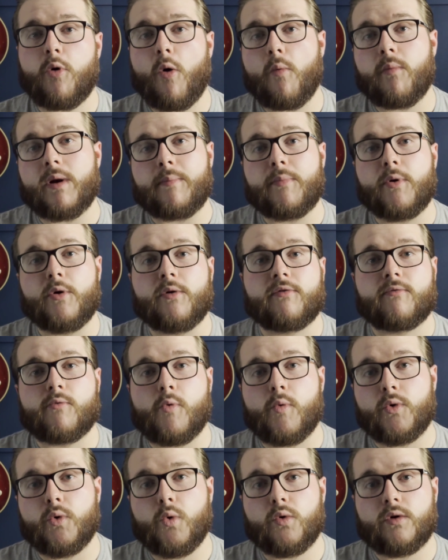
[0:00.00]
probably put
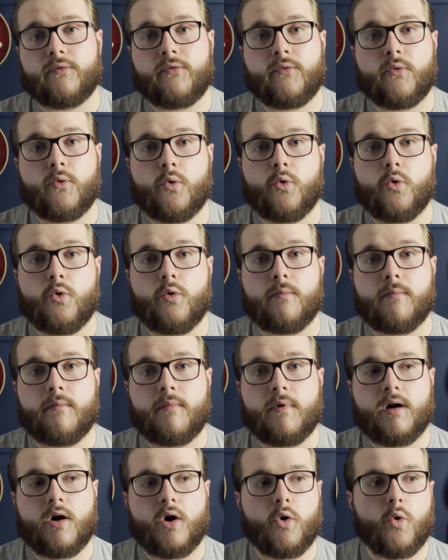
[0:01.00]
through an order for
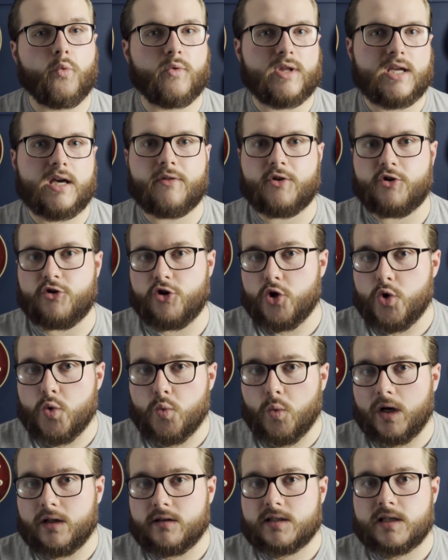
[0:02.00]
all the other new
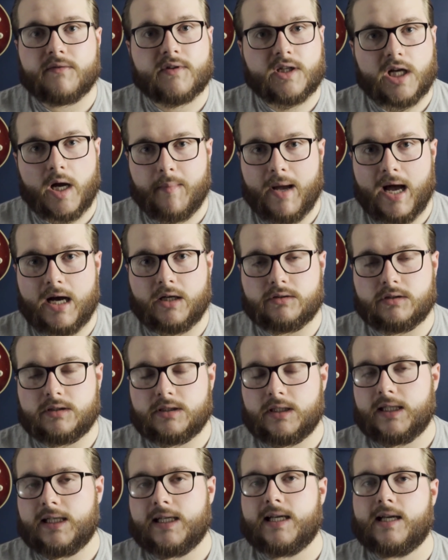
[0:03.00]
ones that have come out
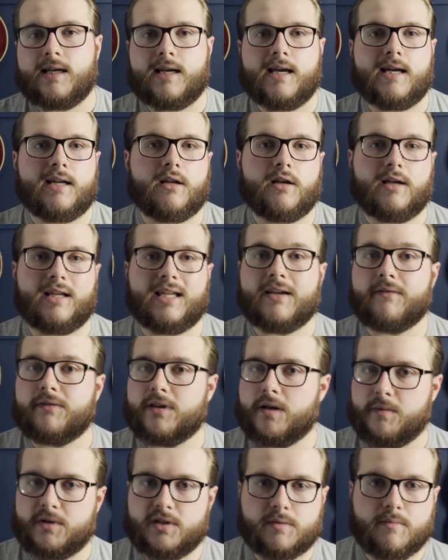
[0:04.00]
and give them a